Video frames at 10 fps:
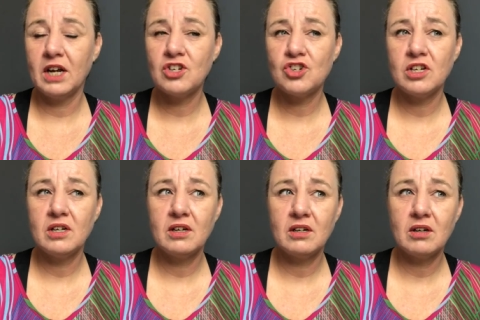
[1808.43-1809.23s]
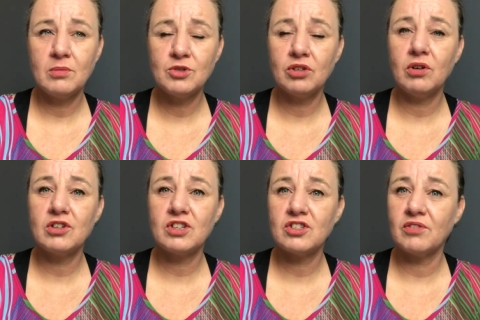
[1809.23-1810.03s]
And she comes across
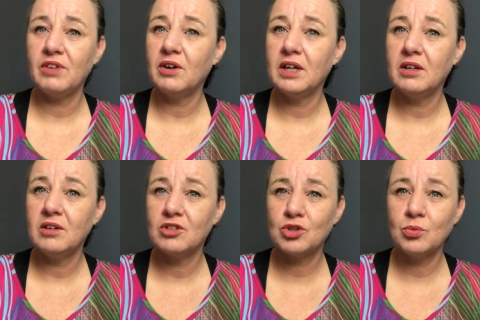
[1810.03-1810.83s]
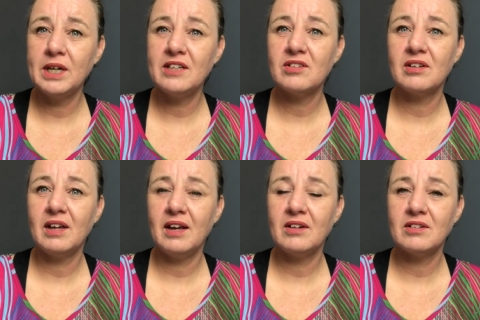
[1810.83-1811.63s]
as a very sweet
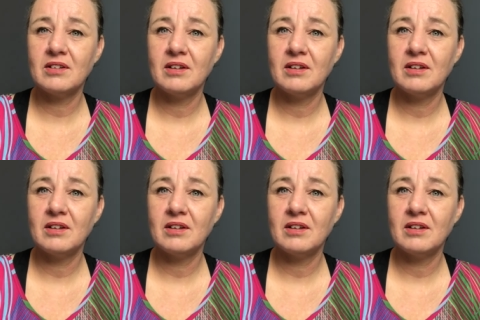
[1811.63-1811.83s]
and,